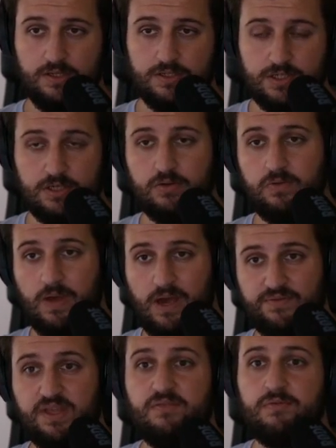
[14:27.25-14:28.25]
So you
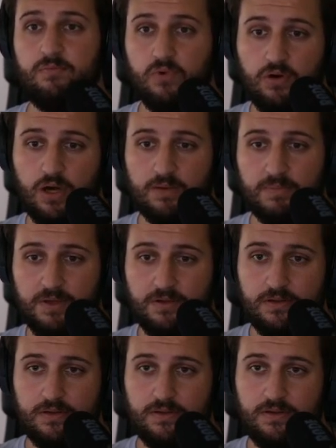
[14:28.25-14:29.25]
have even more armor,
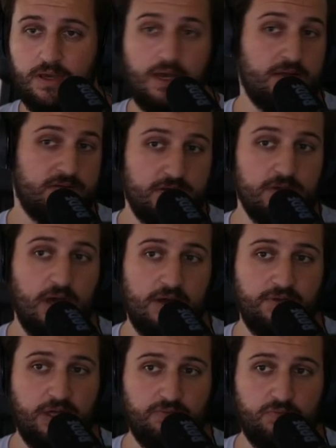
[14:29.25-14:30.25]
and so you
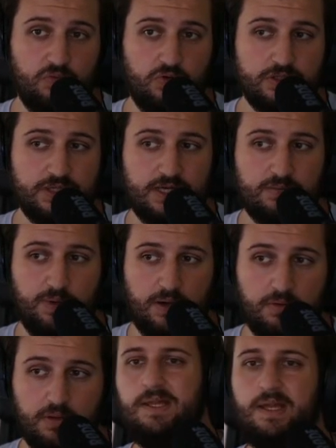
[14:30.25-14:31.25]
have even more attack power.